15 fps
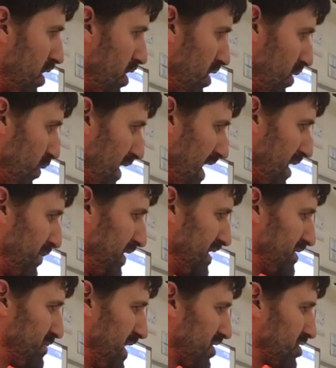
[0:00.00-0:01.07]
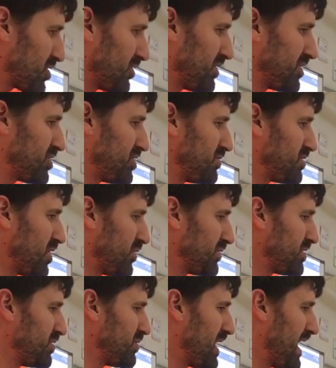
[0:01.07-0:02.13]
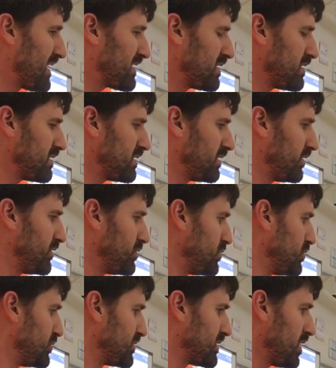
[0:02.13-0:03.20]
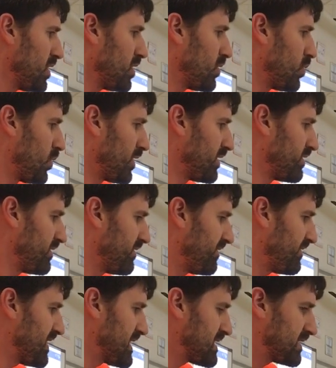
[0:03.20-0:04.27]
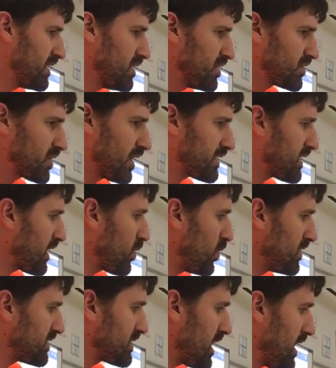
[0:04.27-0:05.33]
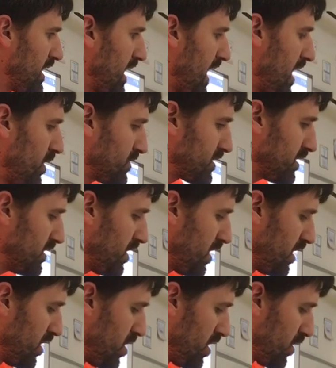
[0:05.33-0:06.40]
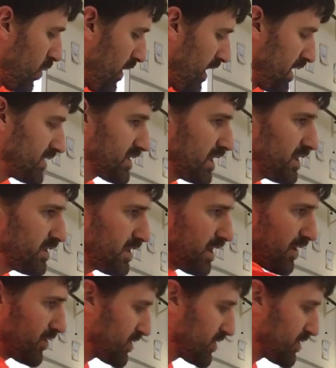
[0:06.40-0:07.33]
all the way out. Please make sure that you don't do that and then lose one of the feet. So I take one side out a long ways, the